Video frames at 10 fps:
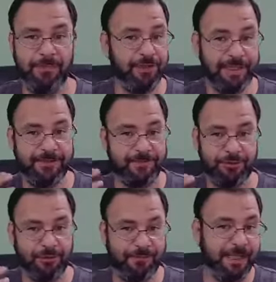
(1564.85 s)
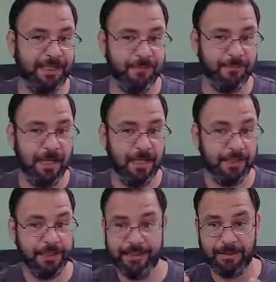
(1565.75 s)
You need some sort of income.
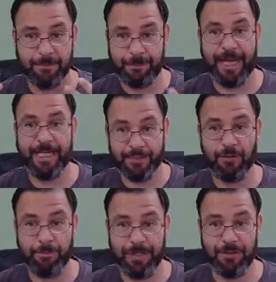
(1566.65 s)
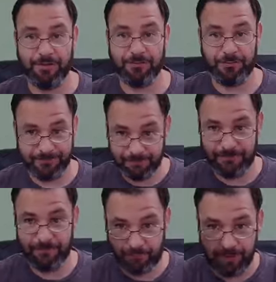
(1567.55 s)
You need to pay your bills
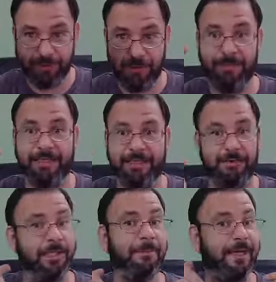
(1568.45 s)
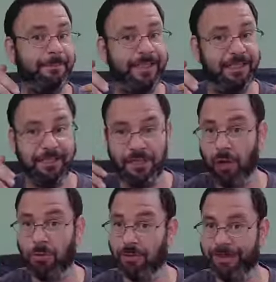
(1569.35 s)
even when you're in Mexico. It might be
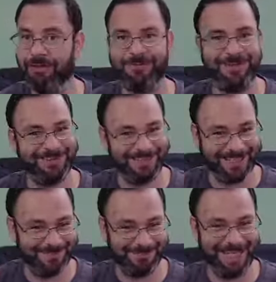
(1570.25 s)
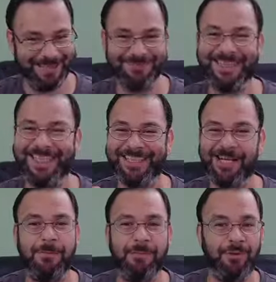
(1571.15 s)
lower bills, but you still got to pay them. You need to
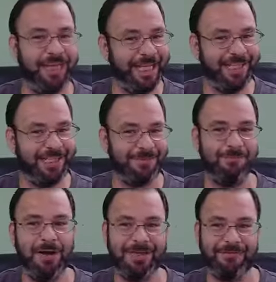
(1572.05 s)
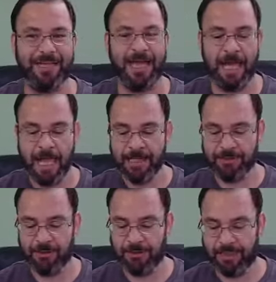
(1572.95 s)
come up with income money for that.
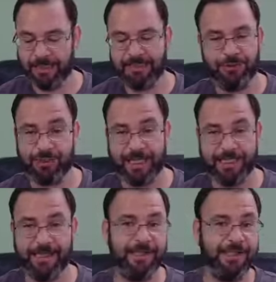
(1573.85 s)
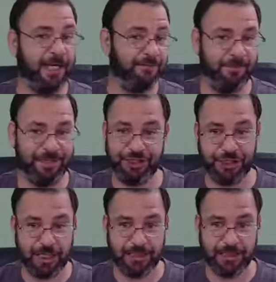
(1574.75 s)
So unless you're getting a government
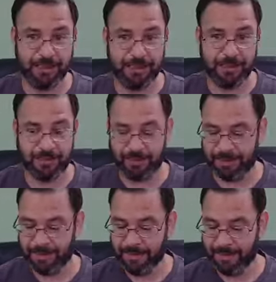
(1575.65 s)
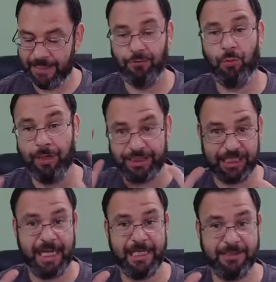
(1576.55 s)
check, all right, in
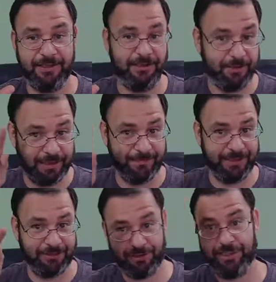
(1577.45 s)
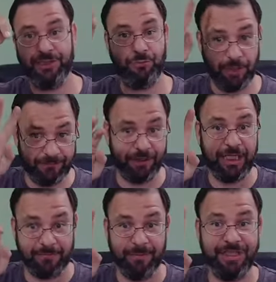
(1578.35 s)
which case, you know, you got to make sure that you whatever
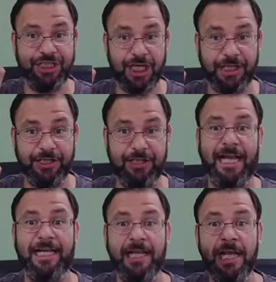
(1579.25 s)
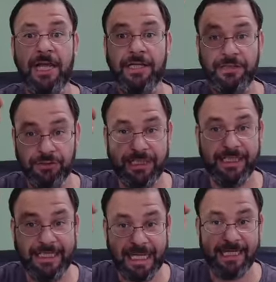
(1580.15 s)
government check you're getting, you
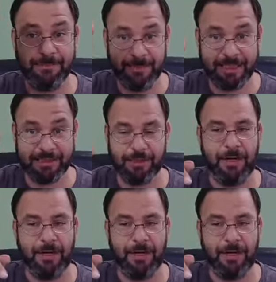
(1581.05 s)
can get it in Mexico.